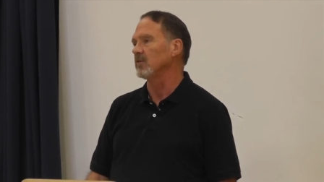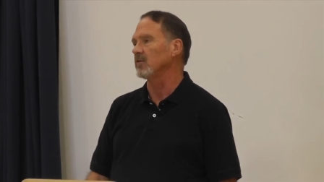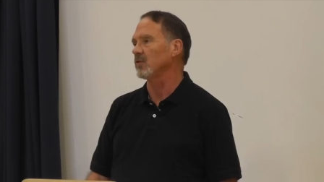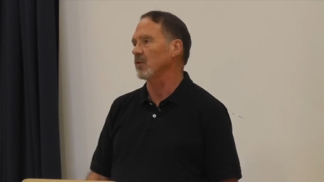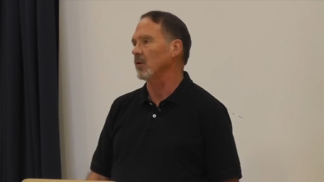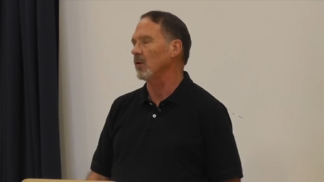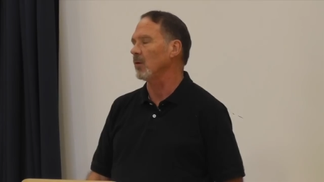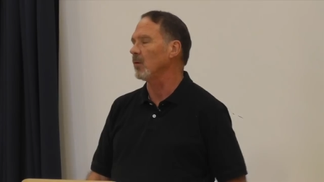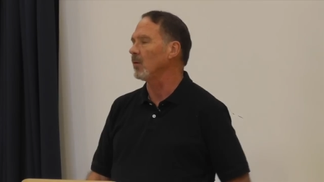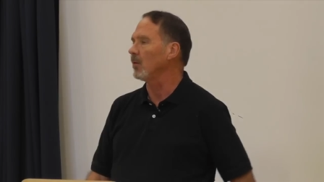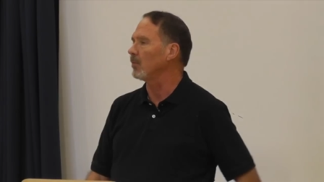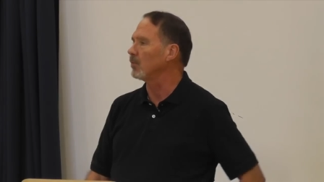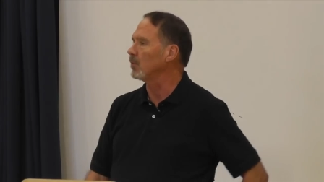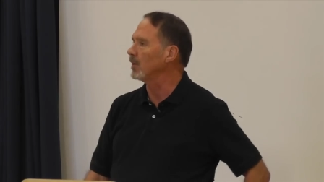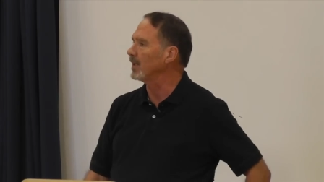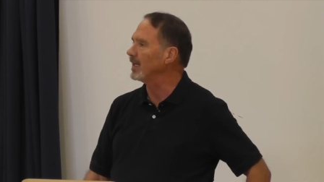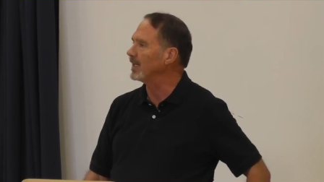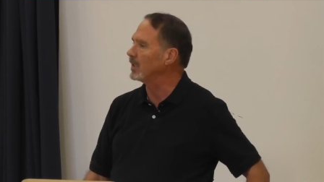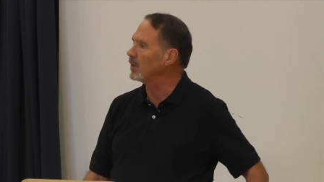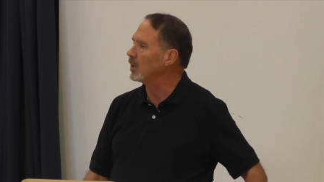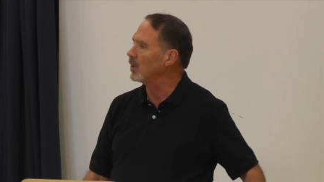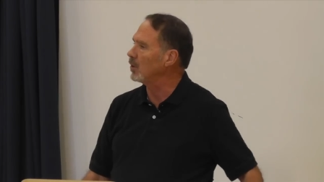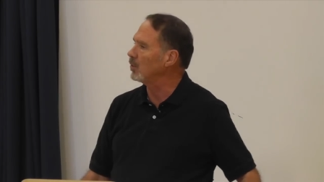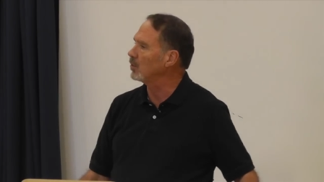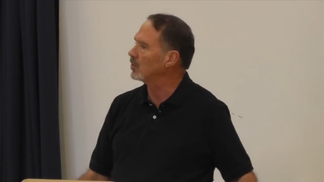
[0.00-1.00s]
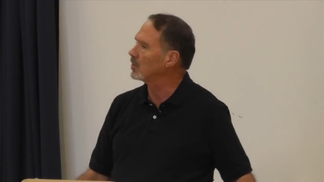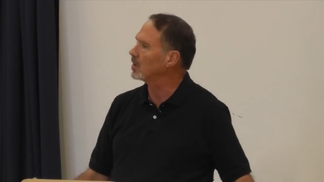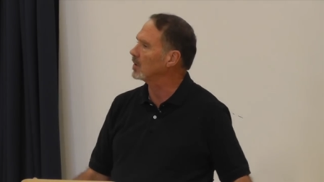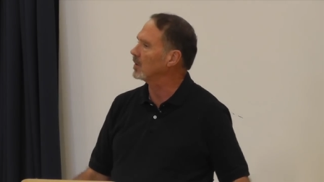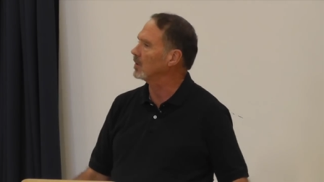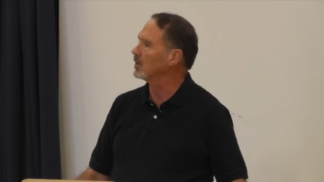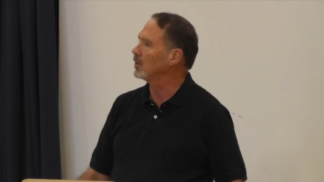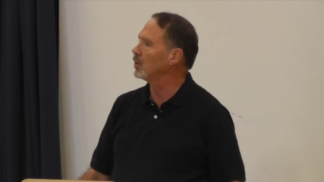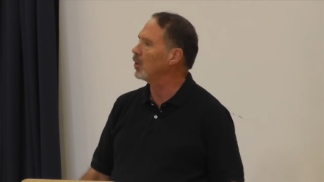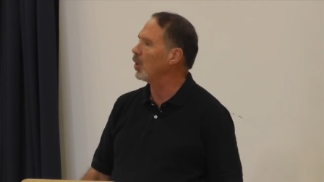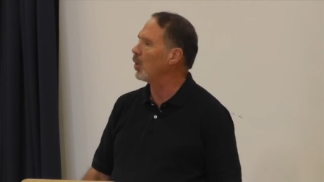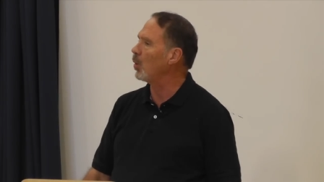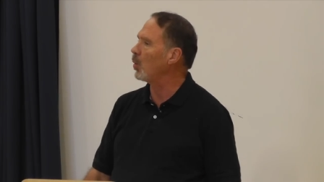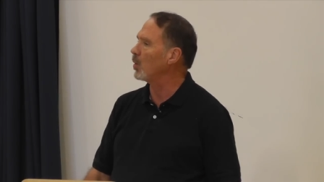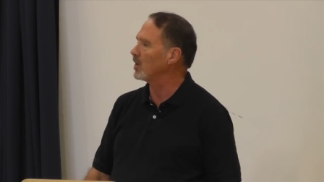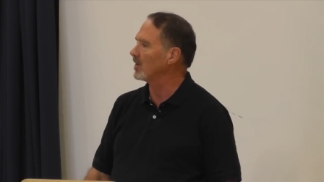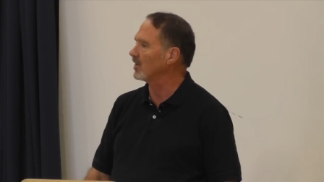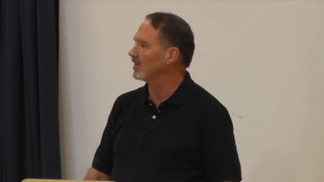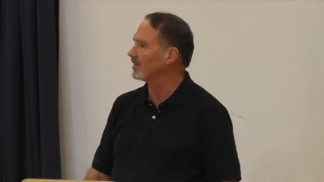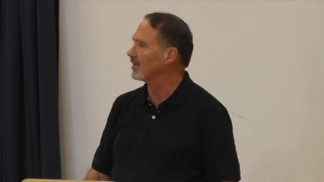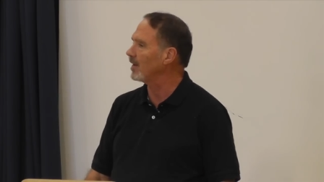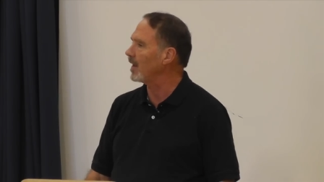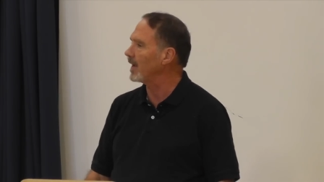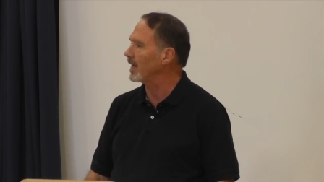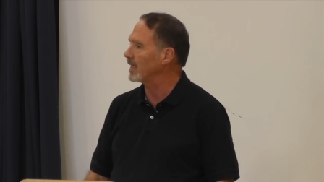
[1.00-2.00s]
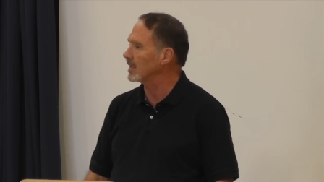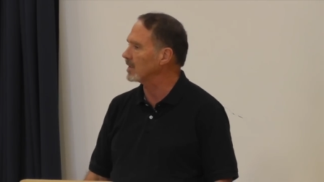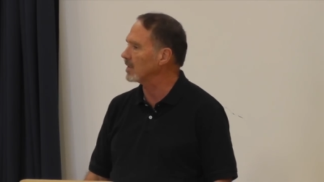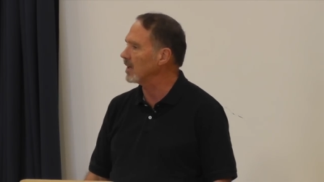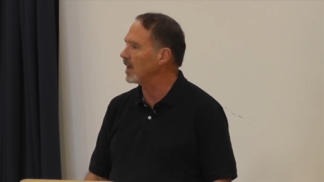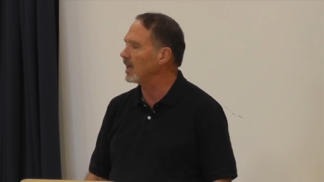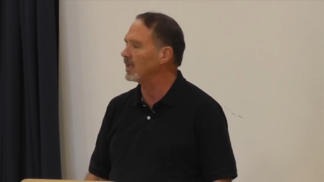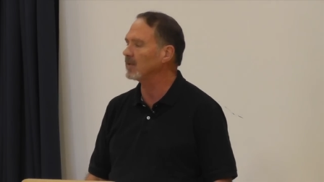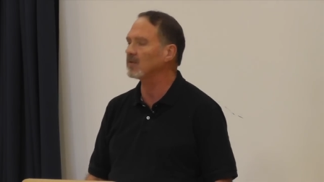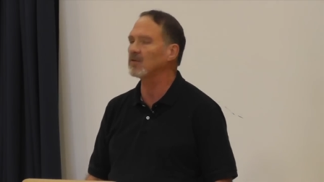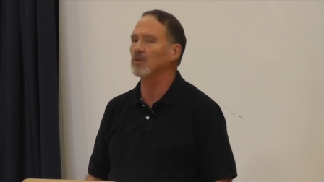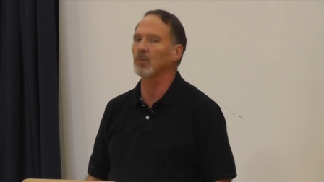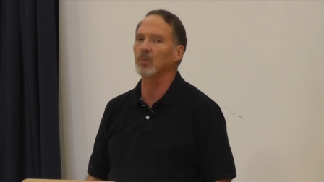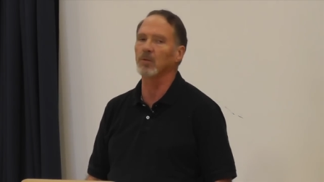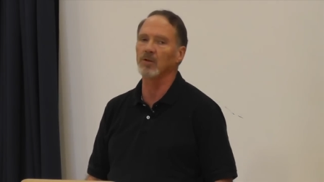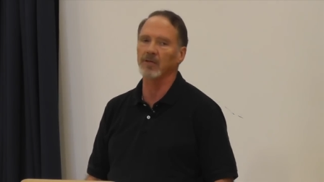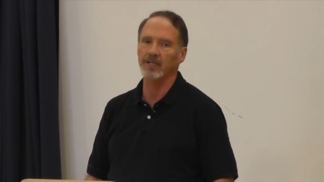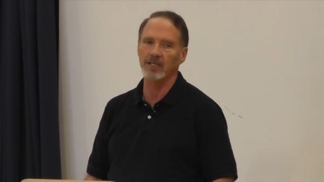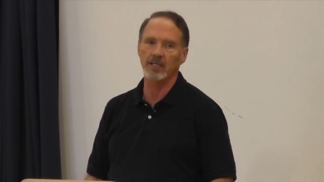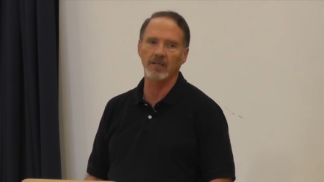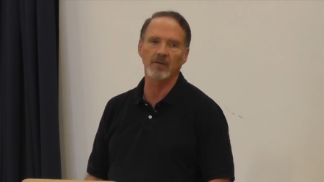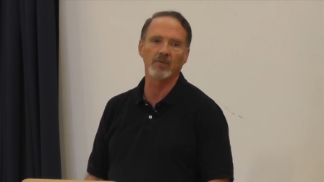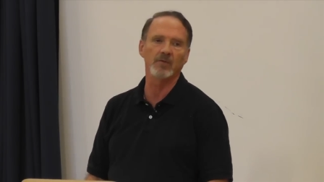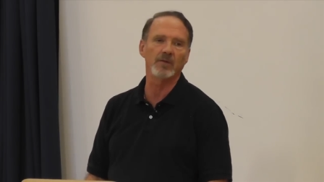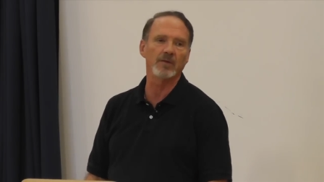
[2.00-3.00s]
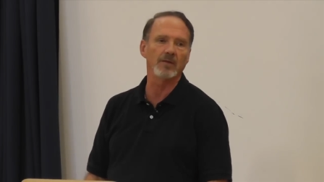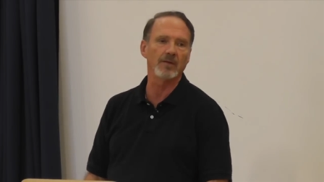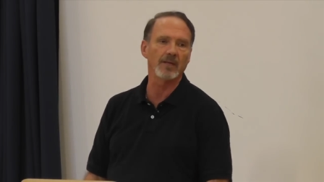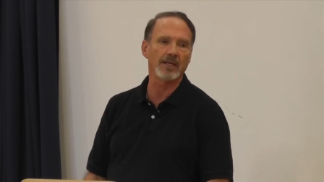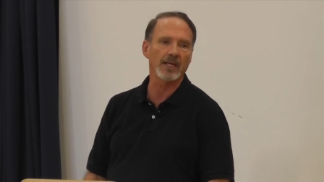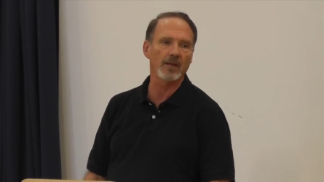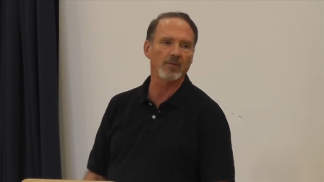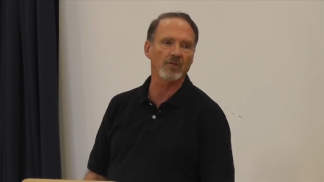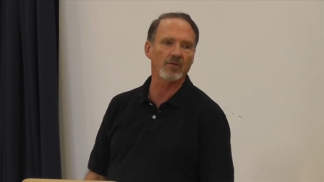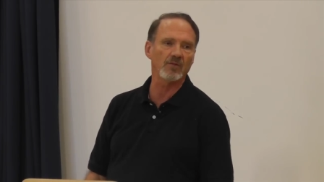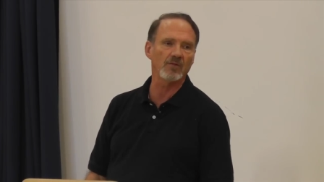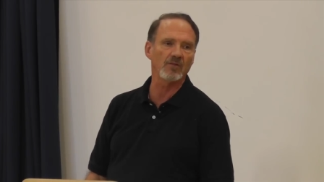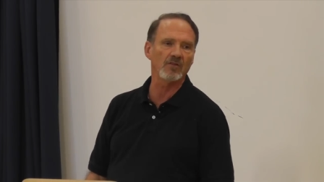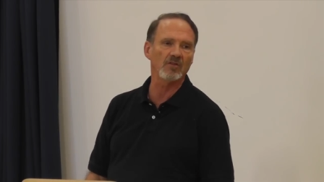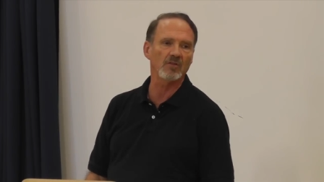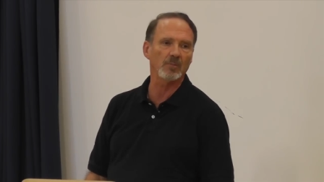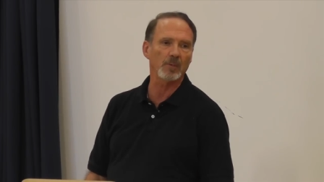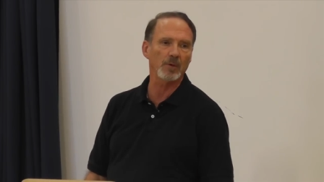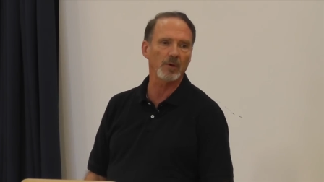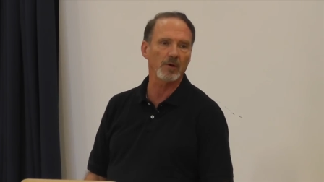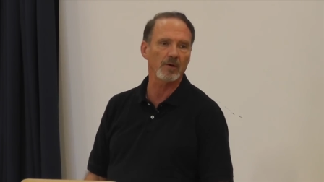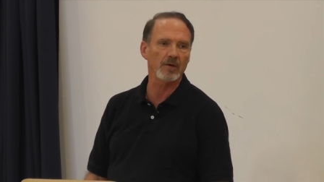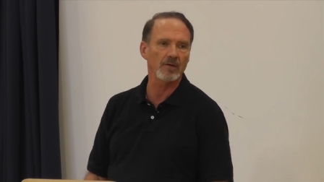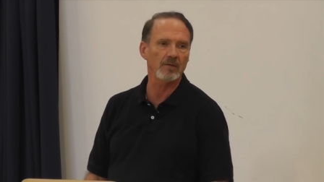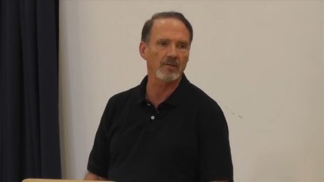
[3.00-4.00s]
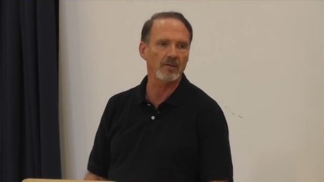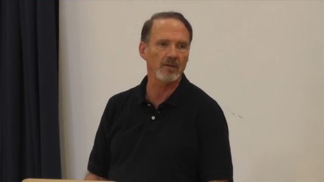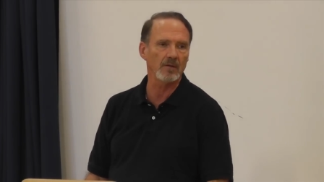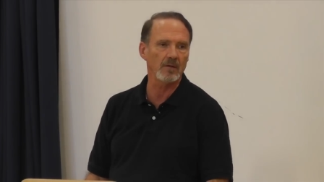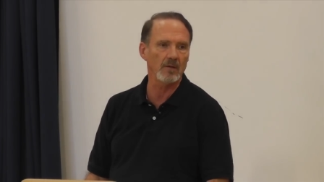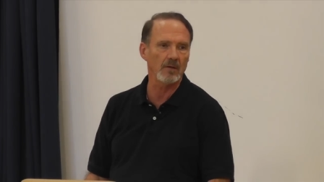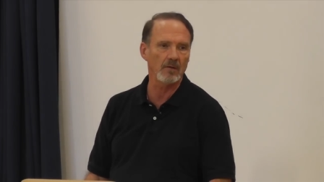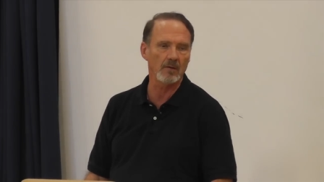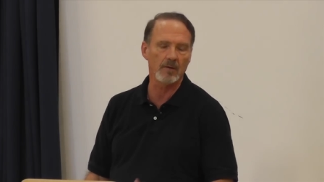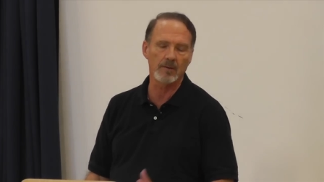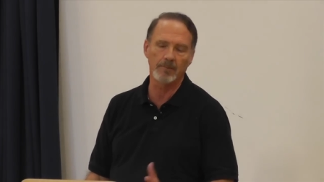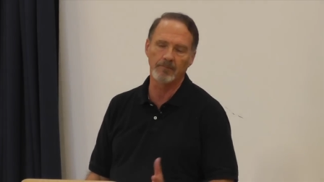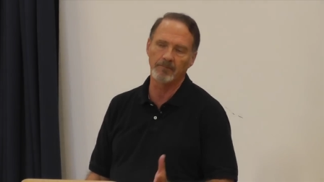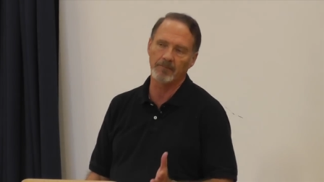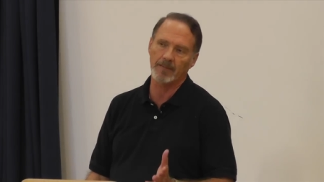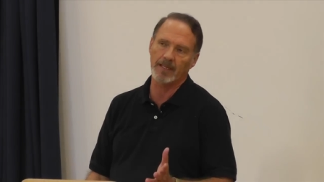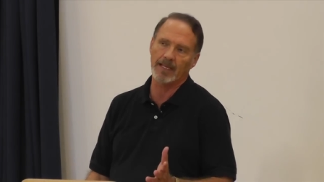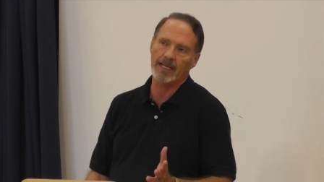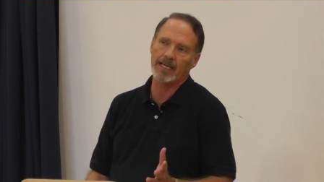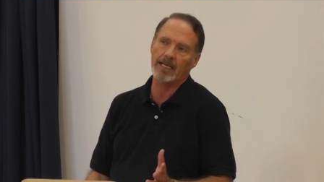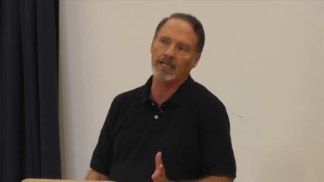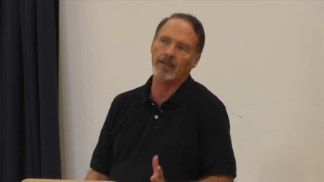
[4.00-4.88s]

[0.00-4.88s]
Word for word: so I really don't know what it's like not to believe in the gifts of the Spirit, you know, and